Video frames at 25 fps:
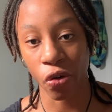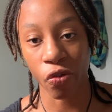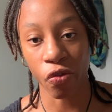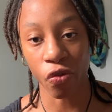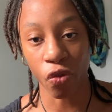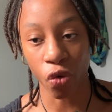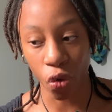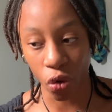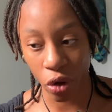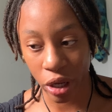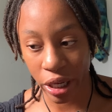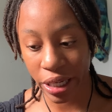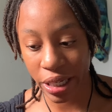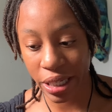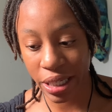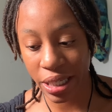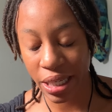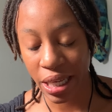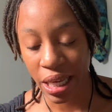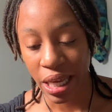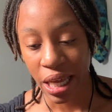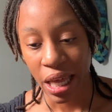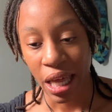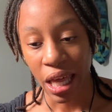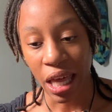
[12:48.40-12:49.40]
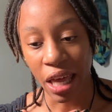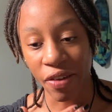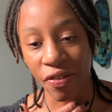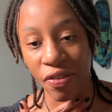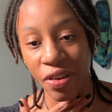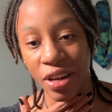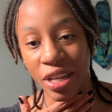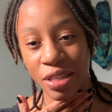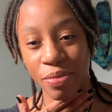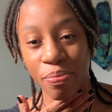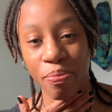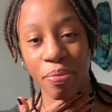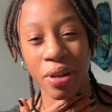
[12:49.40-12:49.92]
voice, if it
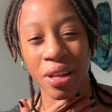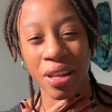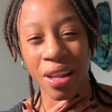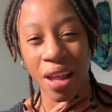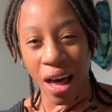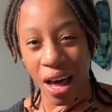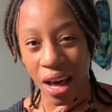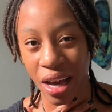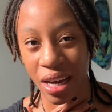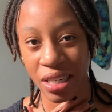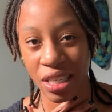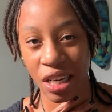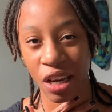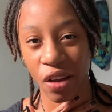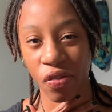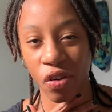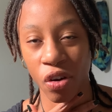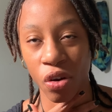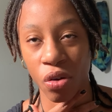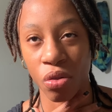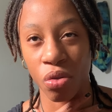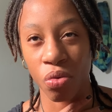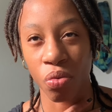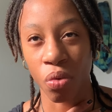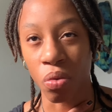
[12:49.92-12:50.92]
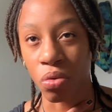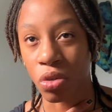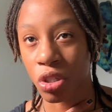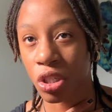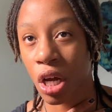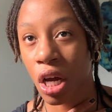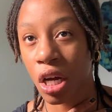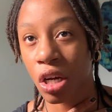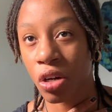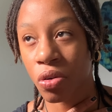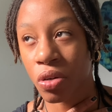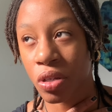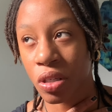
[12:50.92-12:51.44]
is blocked, if your throat
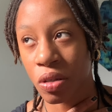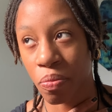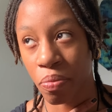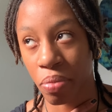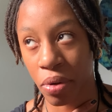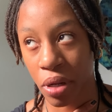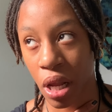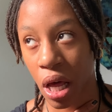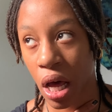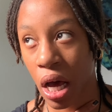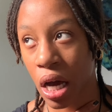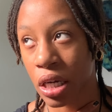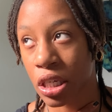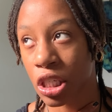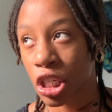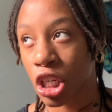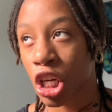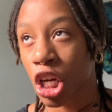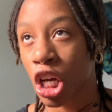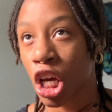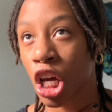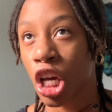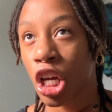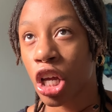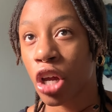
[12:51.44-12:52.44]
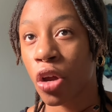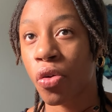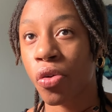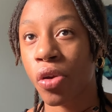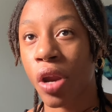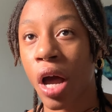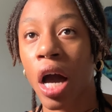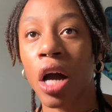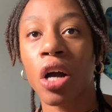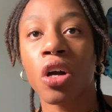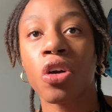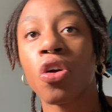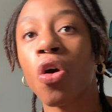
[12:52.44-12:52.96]
chakra is blocked, you're
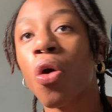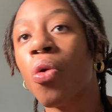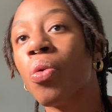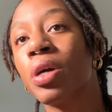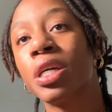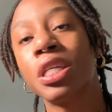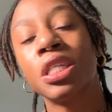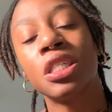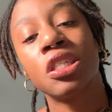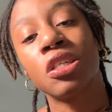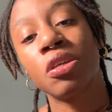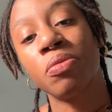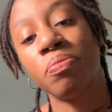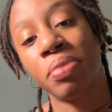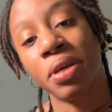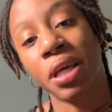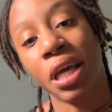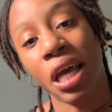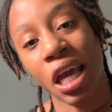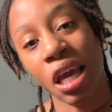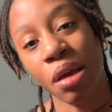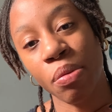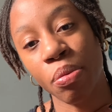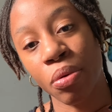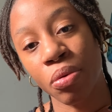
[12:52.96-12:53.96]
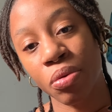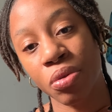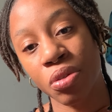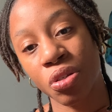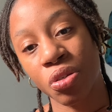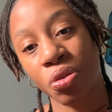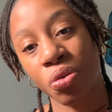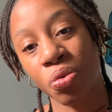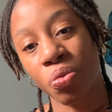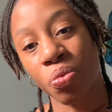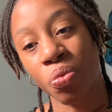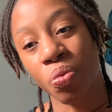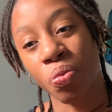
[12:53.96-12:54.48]
not going to be able
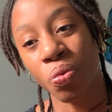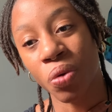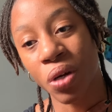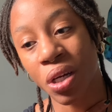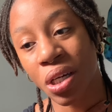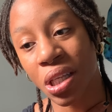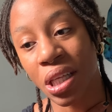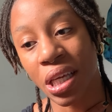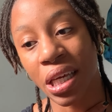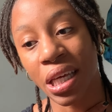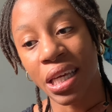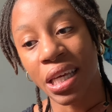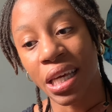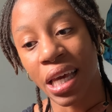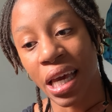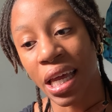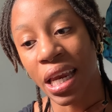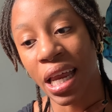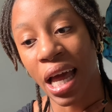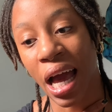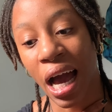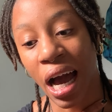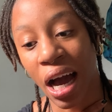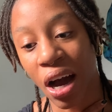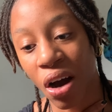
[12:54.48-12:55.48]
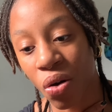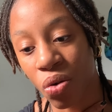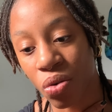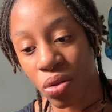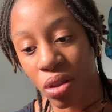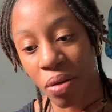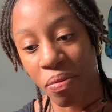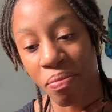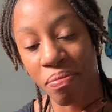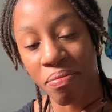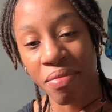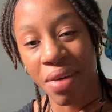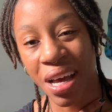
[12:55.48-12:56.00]
to really get out
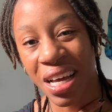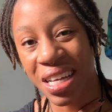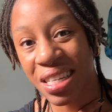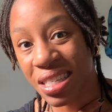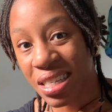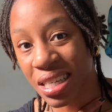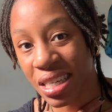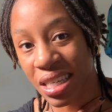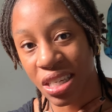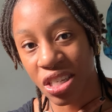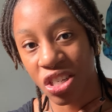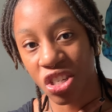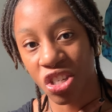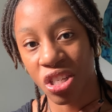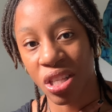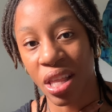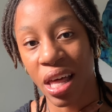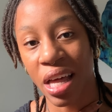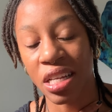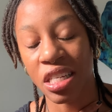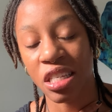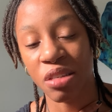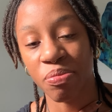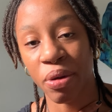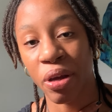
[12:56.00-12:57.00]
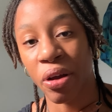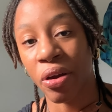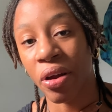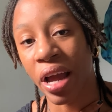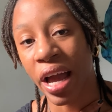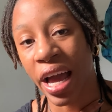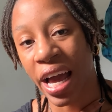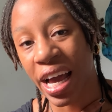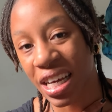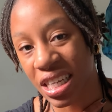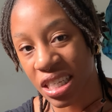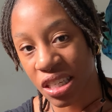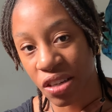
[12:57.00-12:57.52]
the message that spirit
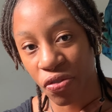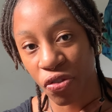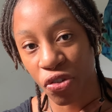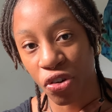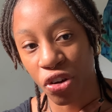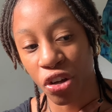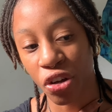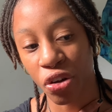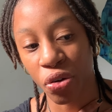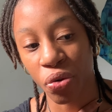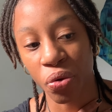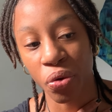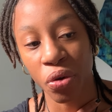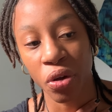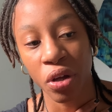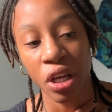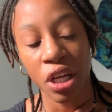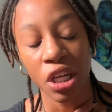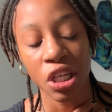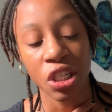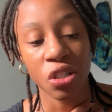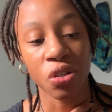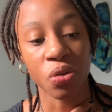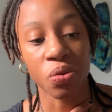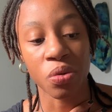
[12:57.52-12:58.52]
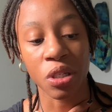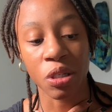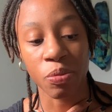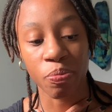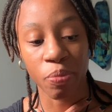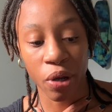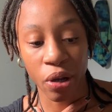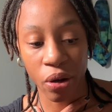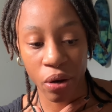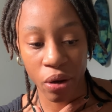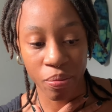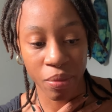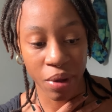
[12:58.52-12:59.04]
has for you. So
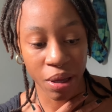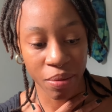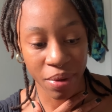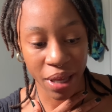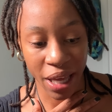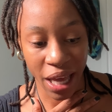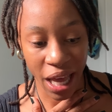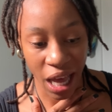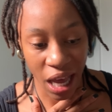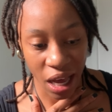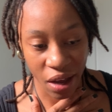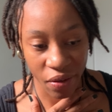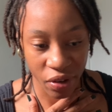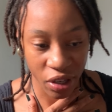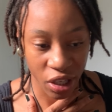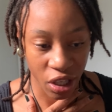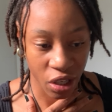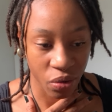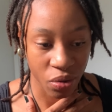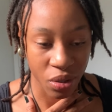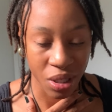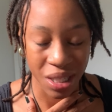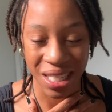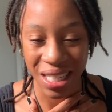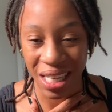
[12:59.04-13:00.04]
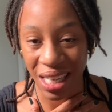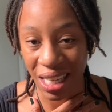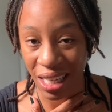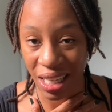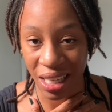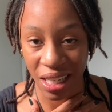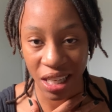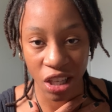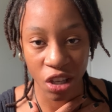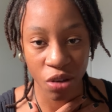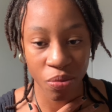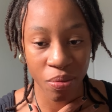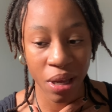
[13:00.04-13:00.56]
spirit may be having you sing.
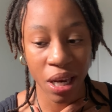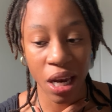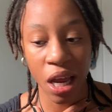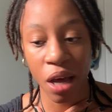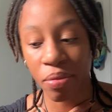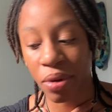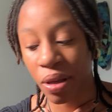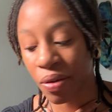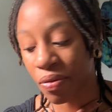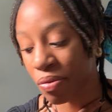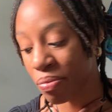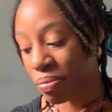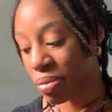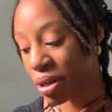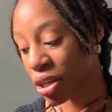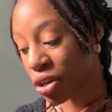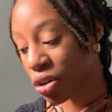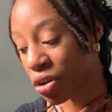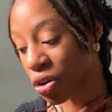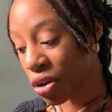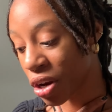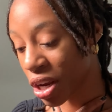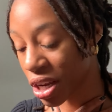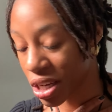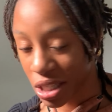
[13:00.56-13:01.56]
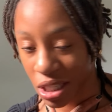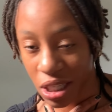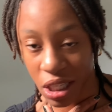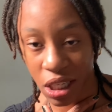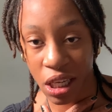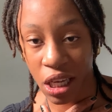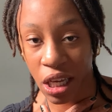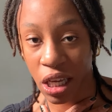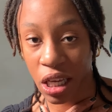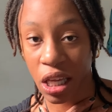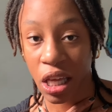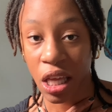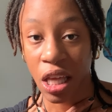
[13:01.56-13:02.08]
You may not even be good at
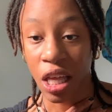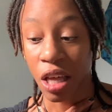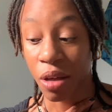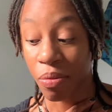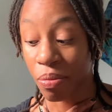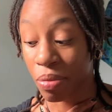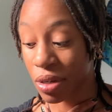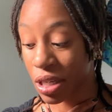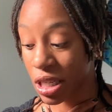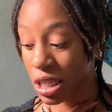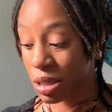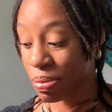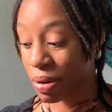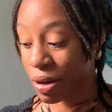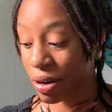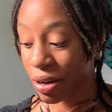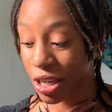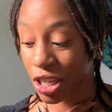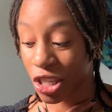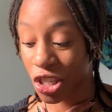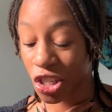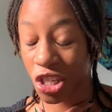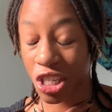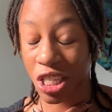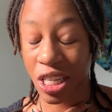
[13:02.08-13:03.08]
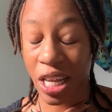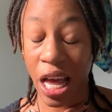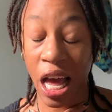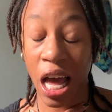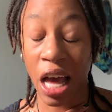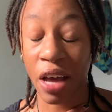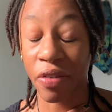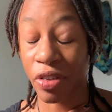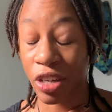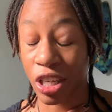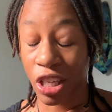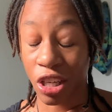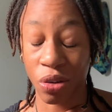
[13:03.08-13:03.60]
singing, but spirit is just
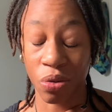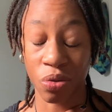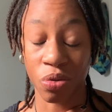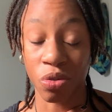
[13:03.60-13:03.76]
having